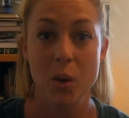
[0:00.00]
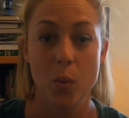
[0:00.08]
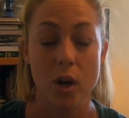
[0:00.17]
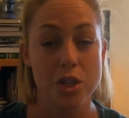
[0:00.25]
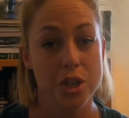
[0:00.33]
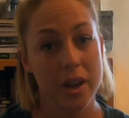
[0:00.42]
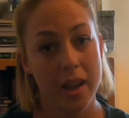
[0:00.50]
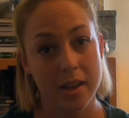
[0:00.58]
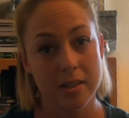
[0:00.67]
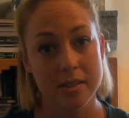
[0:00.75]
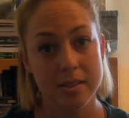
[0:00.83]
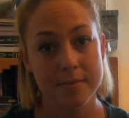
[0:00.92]
Wash your
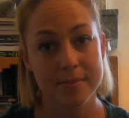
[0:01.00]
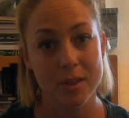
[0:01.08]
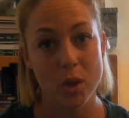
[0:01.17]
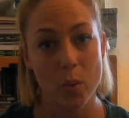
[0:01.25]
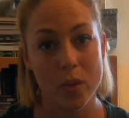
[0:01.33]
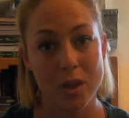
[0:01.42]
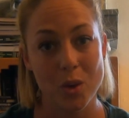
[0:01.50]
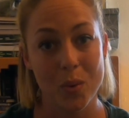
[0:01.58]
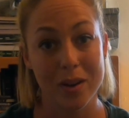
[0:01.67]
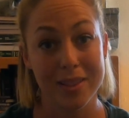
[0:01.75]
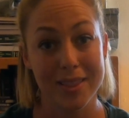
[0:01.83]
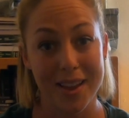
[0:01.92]
hands, know that you
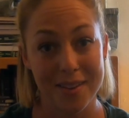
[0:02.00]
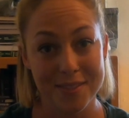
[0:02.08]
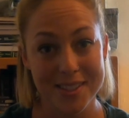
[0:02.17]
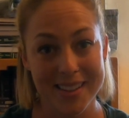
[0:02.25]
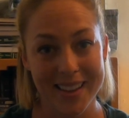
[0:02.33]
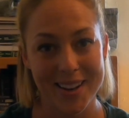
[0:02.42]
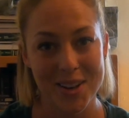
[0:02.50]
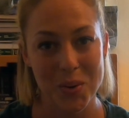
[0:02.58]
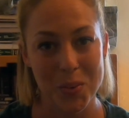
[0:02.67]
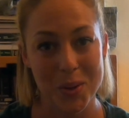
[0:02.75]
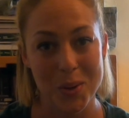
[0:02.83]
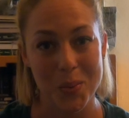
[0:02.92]
are loved, and
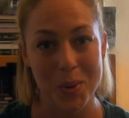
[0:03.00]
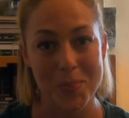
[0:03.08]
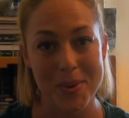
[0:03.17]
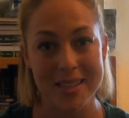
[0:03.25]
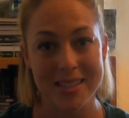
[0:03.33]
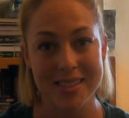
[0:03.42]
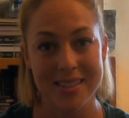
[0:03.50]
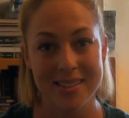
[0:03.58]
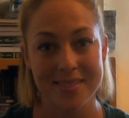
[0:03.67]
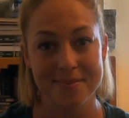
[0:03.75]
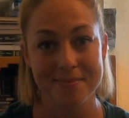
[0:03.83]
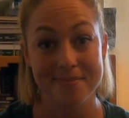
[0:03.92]
know that you are missed.
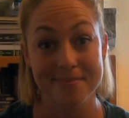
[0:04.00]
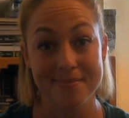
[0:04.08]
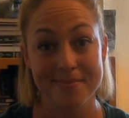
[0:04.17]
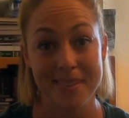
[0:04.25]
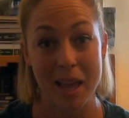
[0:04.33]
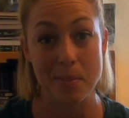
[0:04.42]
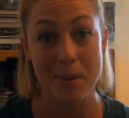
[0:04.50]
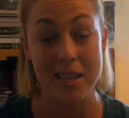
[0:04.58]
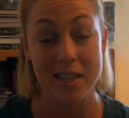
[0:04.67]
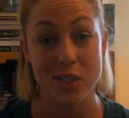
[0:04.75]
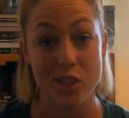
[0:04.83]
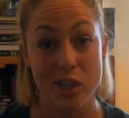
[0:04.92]
Happy
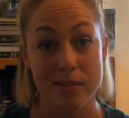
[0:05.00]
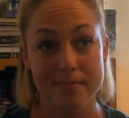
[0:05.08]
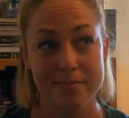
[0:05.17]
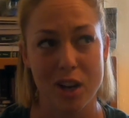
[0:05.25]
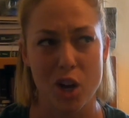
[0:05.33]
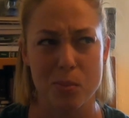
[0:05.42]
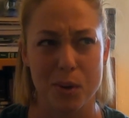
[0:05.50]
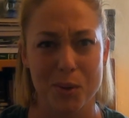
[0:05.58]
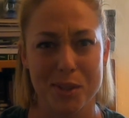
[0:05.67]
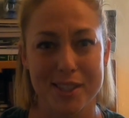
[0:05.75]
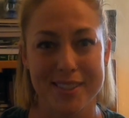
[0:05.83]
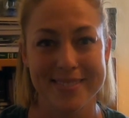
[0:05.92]
Easter,
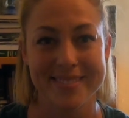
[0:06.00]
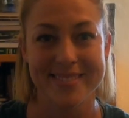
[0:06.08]
almost.